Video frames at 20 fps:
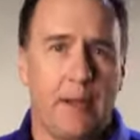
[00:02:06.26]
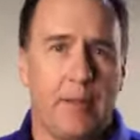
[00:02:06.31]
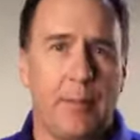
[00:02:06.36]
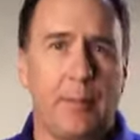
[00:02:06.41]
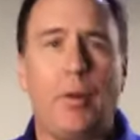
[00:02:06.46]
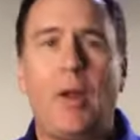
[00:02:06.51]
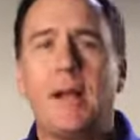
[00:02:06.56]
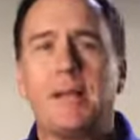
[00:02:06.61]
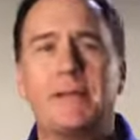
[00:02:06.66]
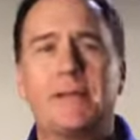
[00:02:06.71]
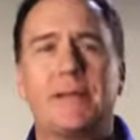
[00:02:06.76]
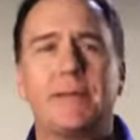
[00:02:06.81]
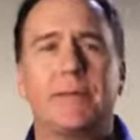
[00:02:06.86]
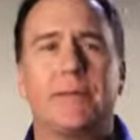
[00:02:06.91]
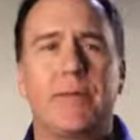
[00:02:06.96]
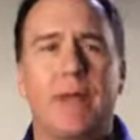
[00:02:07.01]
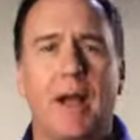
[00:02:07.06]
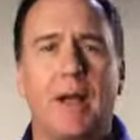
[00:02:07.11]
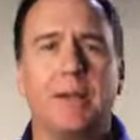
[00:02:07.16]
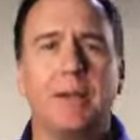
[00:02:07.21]
The process
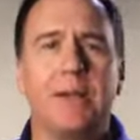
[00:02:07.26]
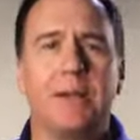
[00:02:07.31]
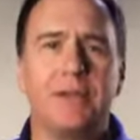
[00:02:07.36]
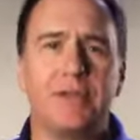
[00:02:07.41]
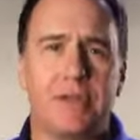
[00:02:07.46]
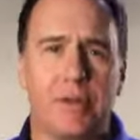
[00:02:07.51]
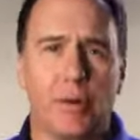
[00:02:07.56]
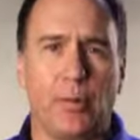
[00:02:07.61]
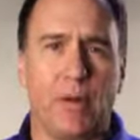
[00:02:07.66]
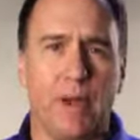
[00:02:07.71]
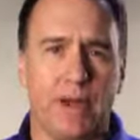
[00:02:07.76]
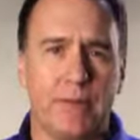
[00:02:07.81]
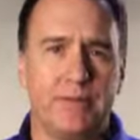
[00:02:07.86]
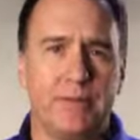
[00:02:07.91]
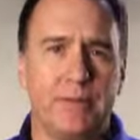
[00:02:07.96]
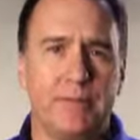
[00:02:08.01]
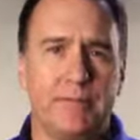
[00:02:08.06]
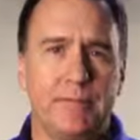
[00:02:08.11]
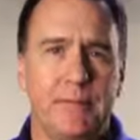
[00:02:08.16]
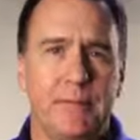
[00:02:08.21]
of content
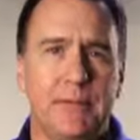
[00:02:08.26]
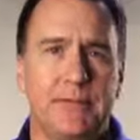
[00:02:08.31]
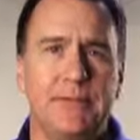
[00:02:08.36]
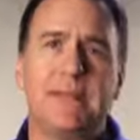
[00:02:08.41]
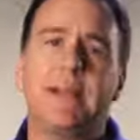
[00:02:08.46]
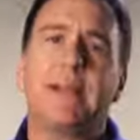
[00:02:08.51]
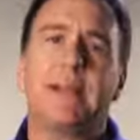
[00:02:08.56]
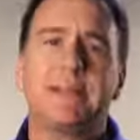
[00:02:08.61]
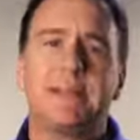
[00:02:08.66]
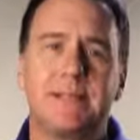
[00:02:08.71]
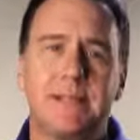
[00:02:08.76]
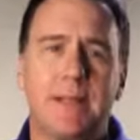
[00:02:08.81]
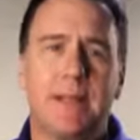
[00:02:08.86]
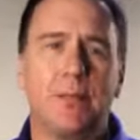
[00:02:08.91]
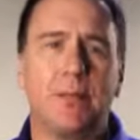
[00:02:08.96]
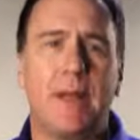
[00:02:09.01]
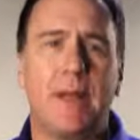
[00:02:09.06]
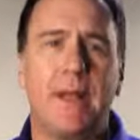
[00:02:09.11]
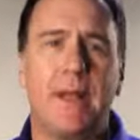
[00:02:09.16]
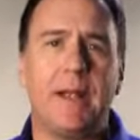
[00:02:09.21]
generation is an
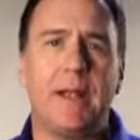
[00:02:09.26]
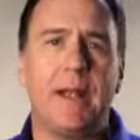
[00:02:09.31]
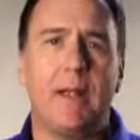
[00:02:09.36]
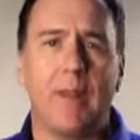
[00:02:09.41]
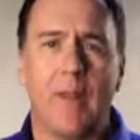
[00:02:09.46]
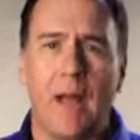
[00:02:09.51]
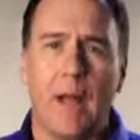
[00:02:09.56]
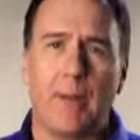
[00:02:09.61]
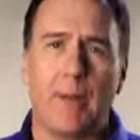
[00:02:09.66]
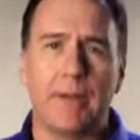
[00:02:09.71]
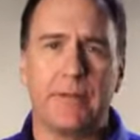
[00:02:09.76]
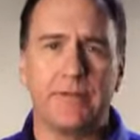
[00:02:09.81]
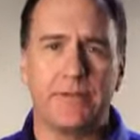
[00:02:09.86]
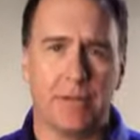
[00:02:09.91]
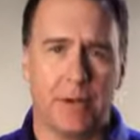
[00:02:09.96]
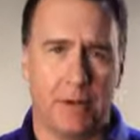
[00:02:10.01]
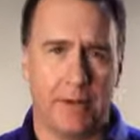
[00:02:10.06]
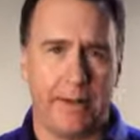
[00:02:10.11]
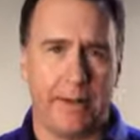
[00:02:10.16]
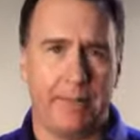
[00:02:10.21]
exhilarating collaborative
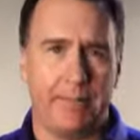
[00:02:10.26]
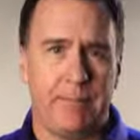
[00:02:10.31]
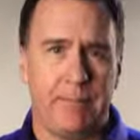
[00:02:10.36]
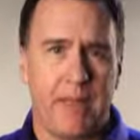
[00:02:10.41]
journey.